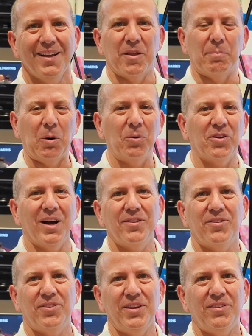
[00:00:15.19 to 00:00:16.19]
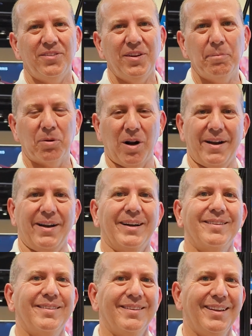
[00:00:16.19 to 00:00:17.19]
the Boson CZ
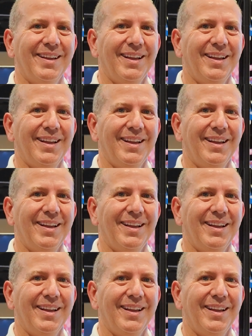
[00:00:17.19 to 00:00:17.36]
product.